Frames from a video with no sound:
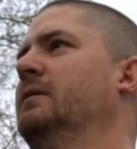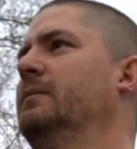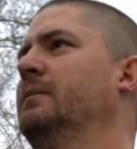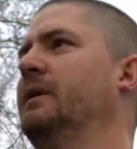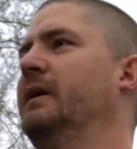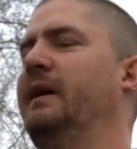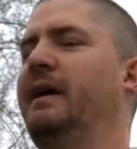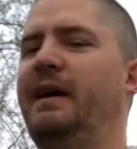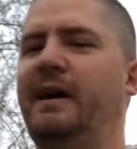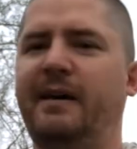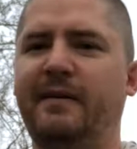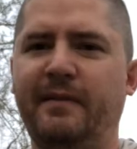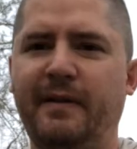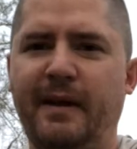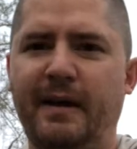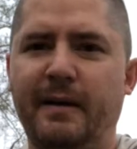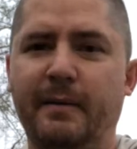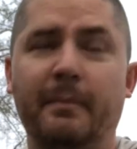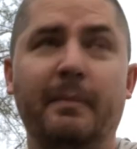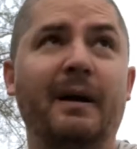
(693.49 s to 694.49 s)
But I have
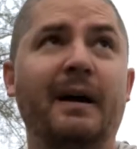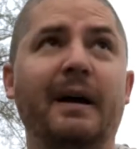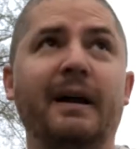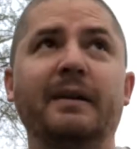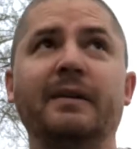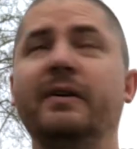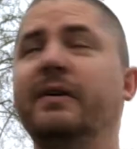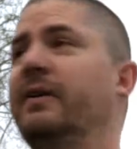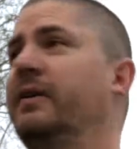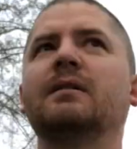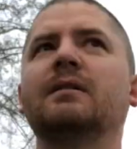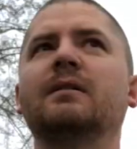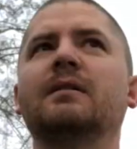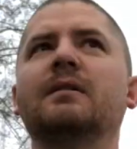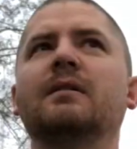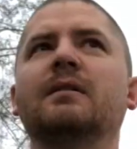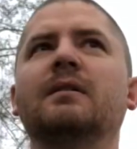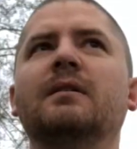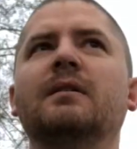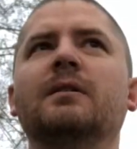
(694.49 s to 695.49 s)
had a bite.
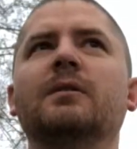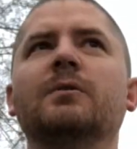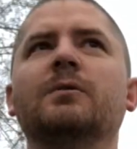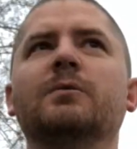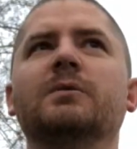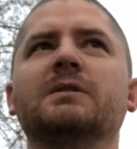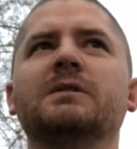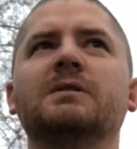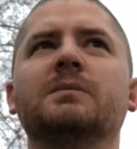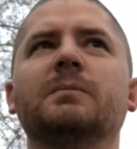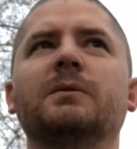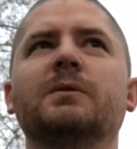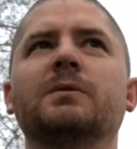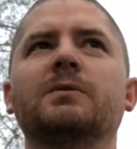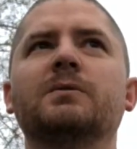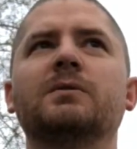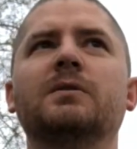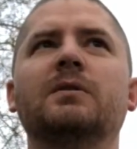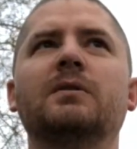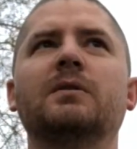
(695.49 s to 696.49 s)
Holy
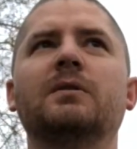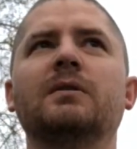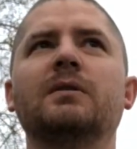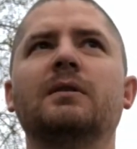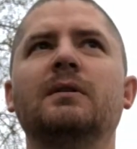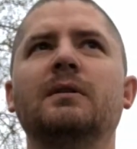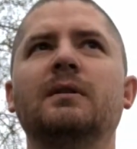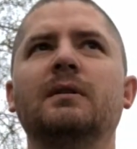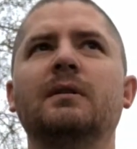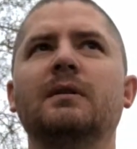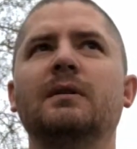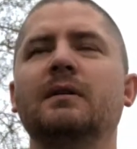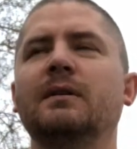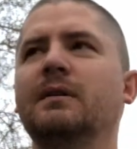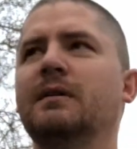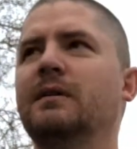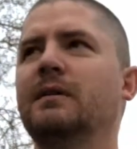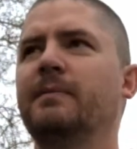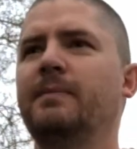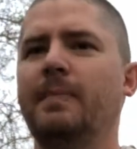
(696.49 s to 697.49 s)
smokes.
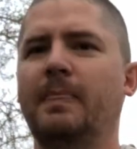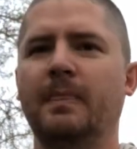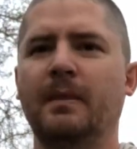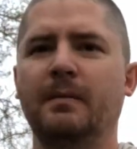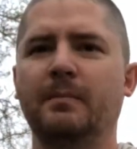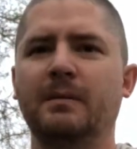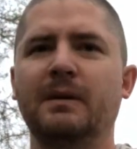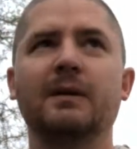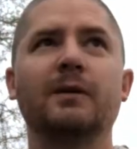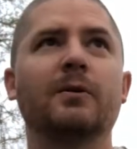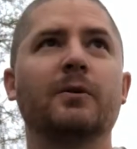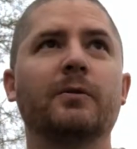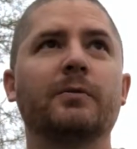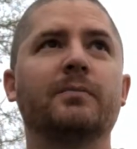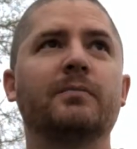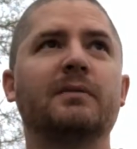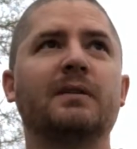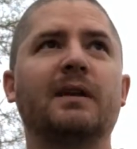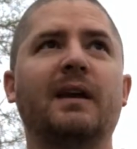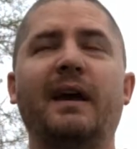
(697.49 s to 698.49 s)
Big old
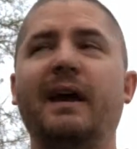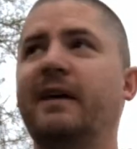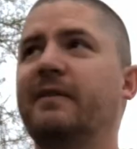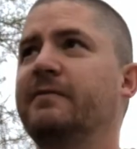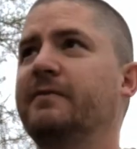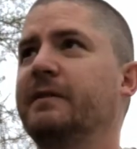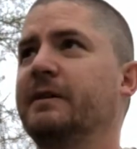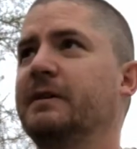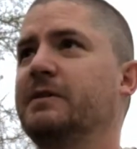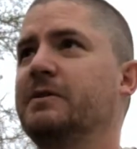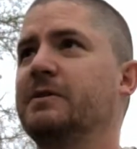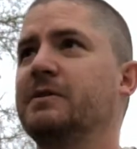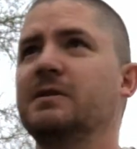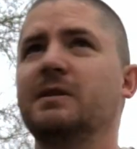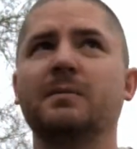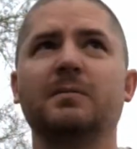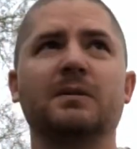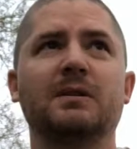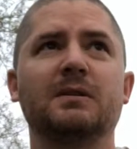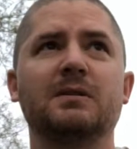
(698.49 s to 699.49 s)
catfish or
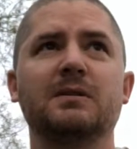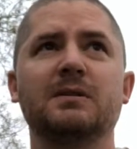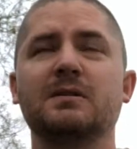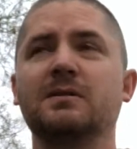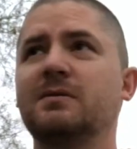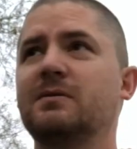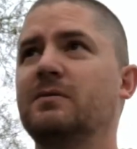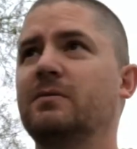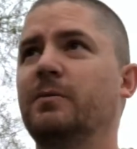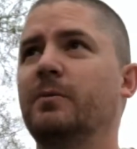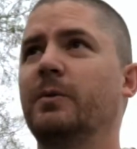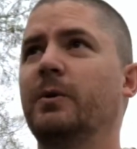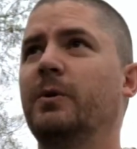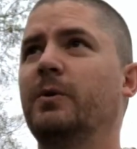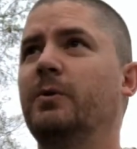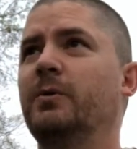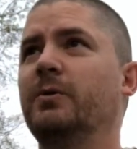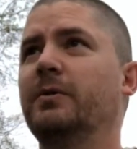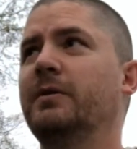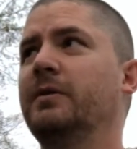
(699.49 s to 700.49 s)
something just
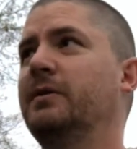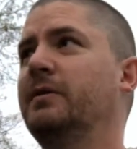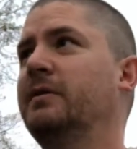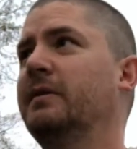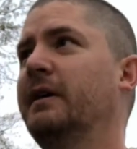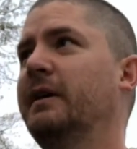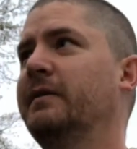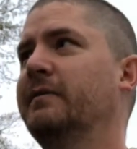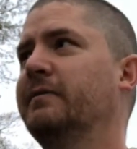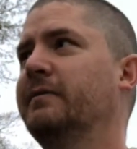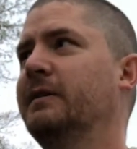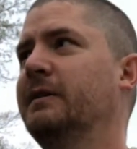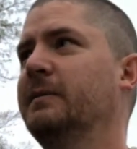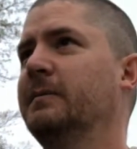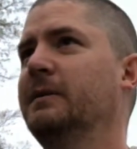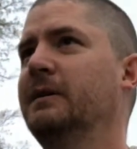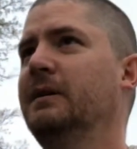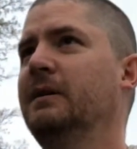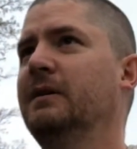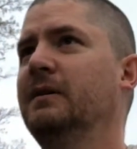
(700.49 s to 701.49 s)
rolled right in front of me.